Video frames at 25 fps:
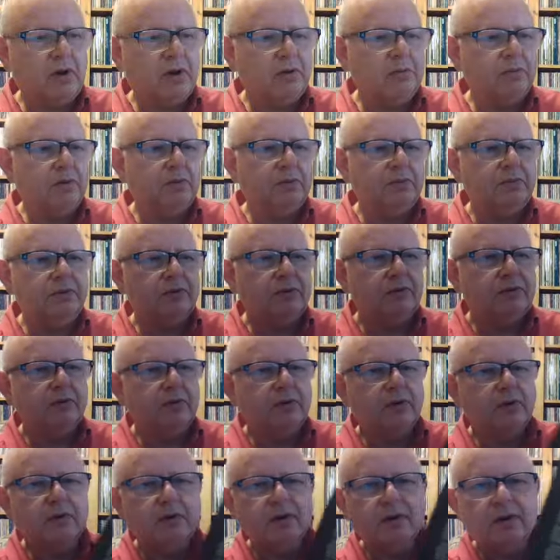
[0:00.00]
albums.
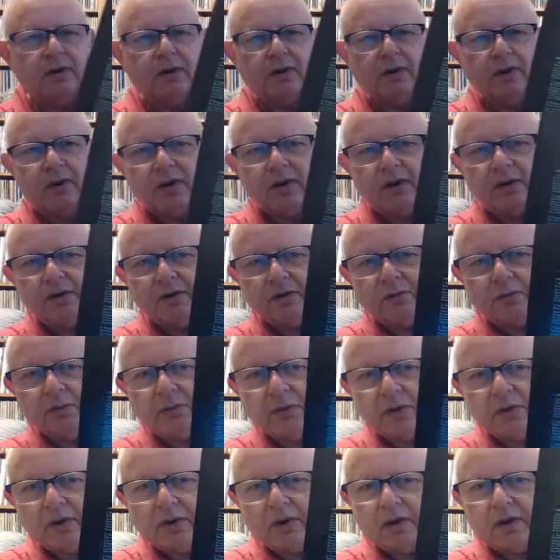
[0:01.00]

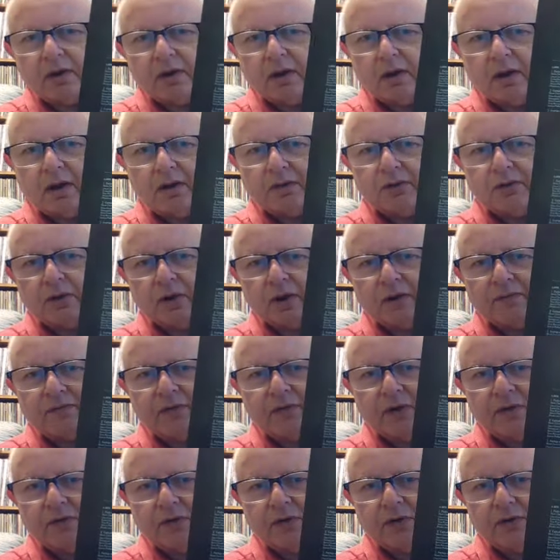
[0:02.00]
But I've
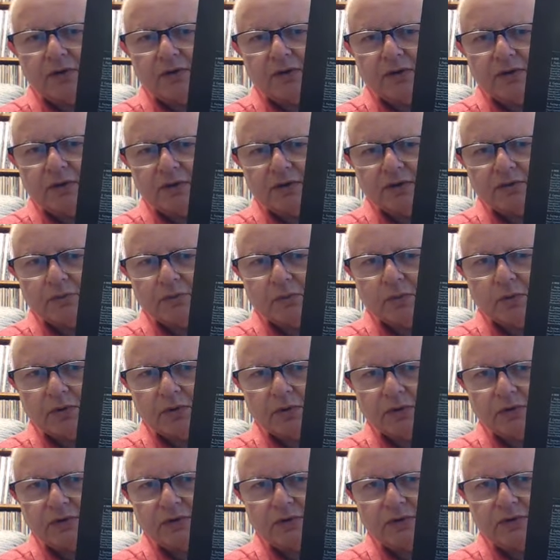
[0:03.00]
never heard this one.
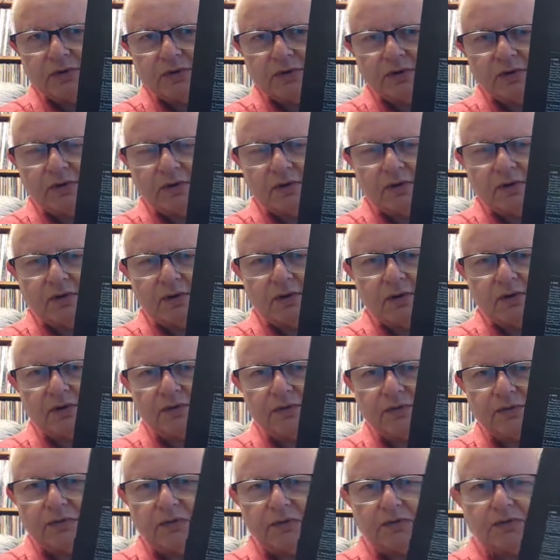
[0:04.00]
This is his
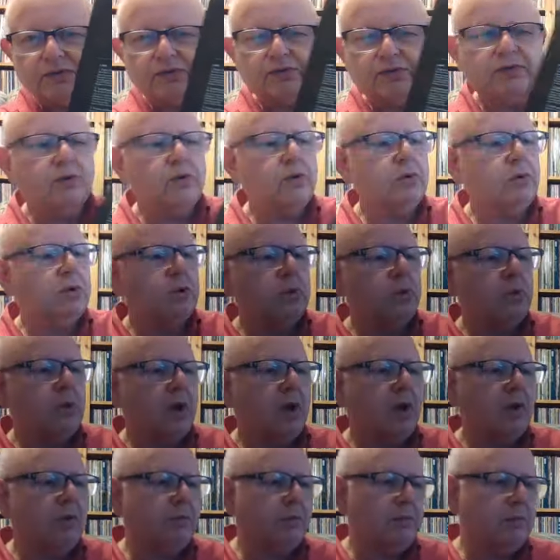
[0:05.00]
first solo
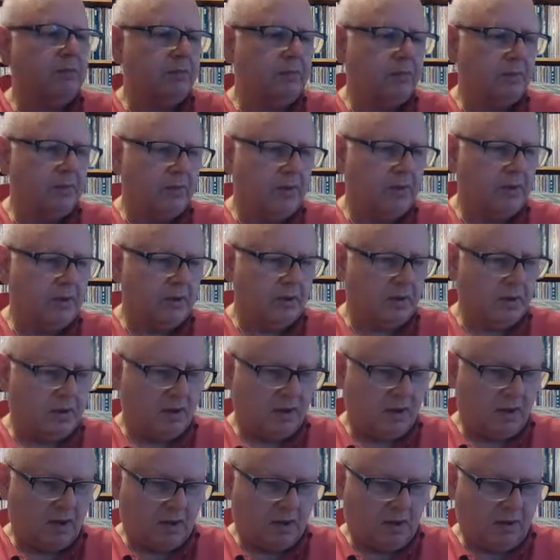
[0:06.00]
album
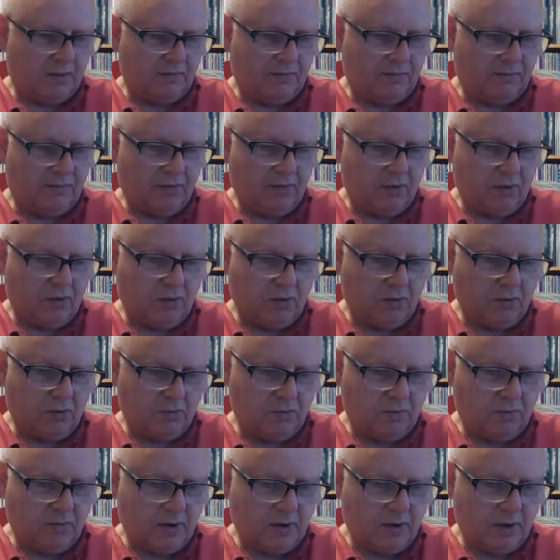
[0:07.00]

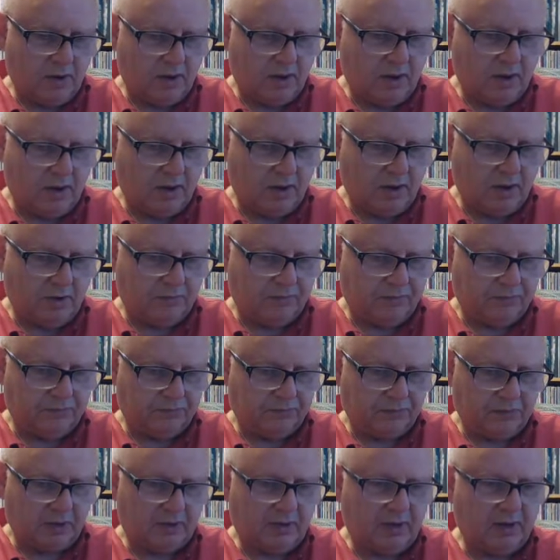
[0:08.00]
from
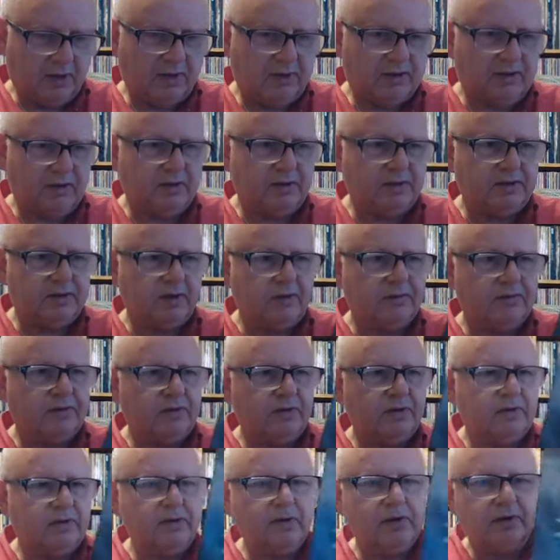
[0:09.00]

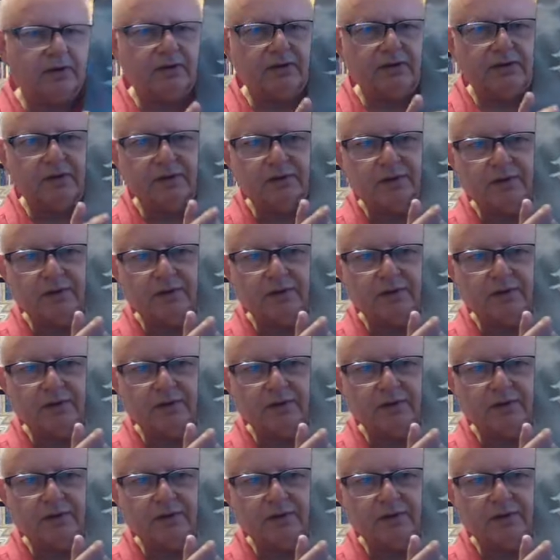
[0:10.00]
1976.